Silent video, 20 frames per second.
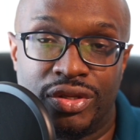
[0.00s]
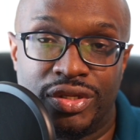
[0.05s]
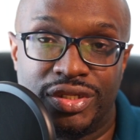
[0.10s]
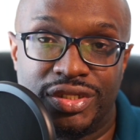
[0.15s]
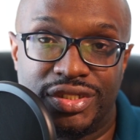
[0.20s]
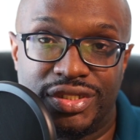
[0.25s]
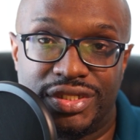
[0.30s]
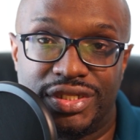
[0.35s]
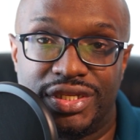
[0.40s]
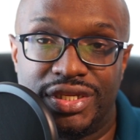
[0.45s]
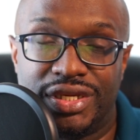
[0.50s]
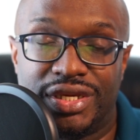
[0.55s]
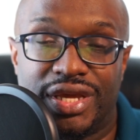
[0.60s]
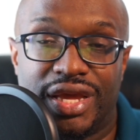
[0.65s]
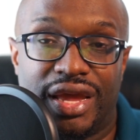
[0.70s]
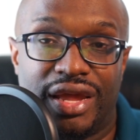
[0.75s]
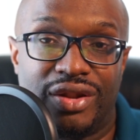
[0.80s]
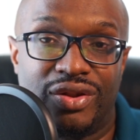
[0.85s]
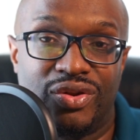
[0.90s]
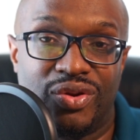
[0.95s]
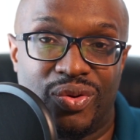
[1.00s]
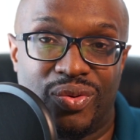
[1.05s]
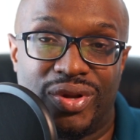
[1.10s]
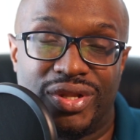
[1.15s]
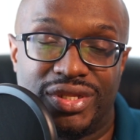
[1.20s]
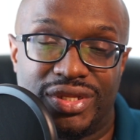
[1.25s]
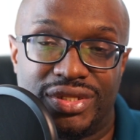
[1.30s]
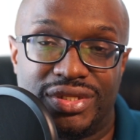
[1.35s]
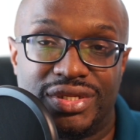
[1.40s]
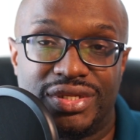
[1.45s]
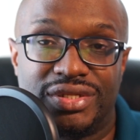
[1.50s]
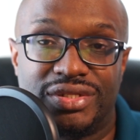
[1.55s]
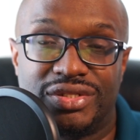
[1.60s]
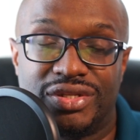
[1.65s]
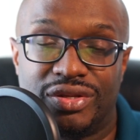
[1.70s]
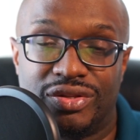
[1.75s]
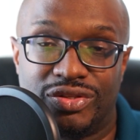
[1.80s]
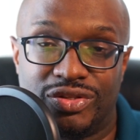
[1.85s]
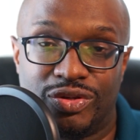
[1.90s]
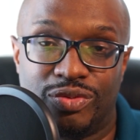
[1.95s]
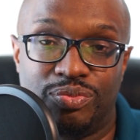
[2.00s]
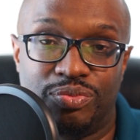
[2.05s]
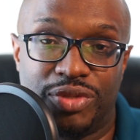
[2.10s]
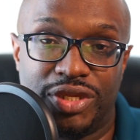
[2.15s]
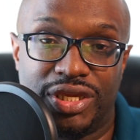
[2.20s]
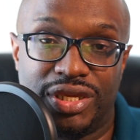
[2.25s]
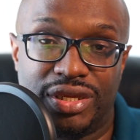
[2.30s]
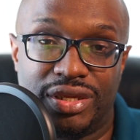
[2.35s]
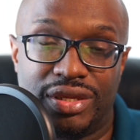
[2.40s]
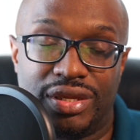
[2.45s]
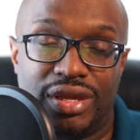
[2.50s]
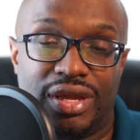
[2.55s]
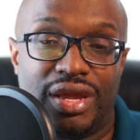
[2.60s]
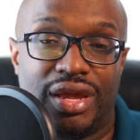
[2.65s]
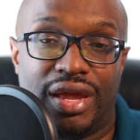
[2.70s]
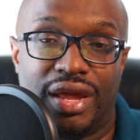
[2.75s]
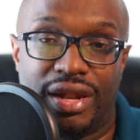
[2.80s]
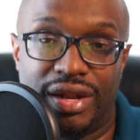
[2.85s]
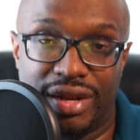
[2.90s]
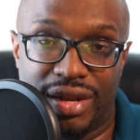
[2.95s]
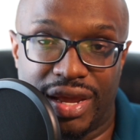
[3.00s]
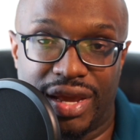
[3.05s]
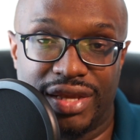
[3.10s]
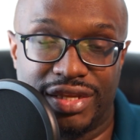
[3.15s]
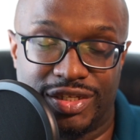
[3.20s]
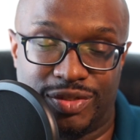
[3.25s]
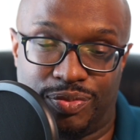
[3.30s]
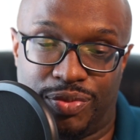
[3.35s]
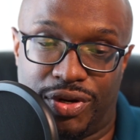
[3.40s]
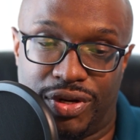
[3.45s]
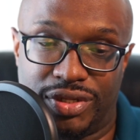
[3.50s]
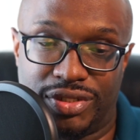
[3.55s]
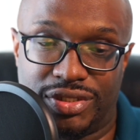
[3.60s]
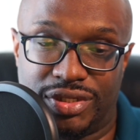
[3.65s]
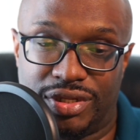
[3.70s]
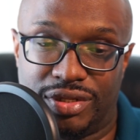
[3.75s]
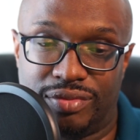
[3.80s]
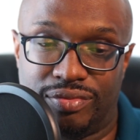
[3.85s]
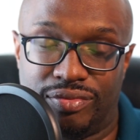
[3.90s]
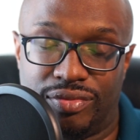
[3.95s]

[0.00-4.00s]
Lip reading: seek and know what it is to be a nice person.